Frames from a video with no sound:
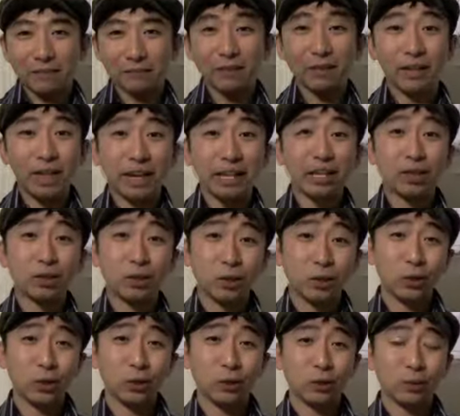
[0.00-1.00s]
related
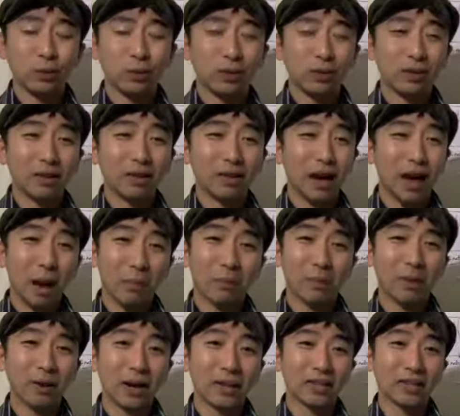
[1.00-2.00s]
to the
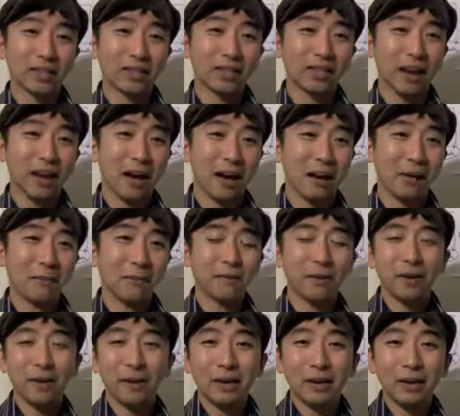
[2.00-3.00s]
operations of
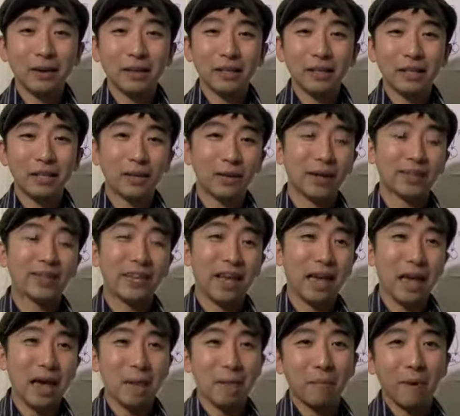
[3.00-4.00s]
U.S.
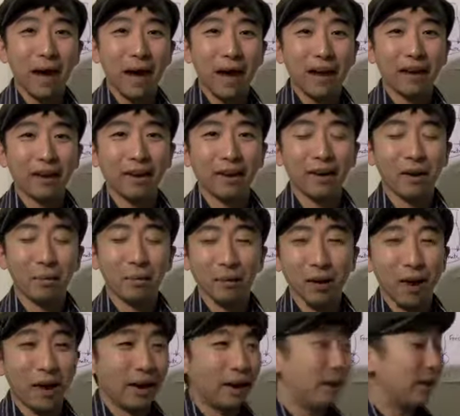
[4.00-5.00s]
empire
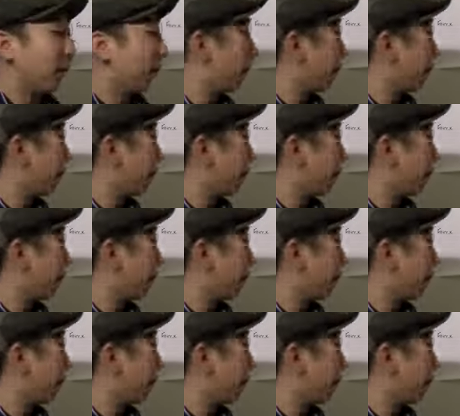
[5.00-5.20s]
abroad.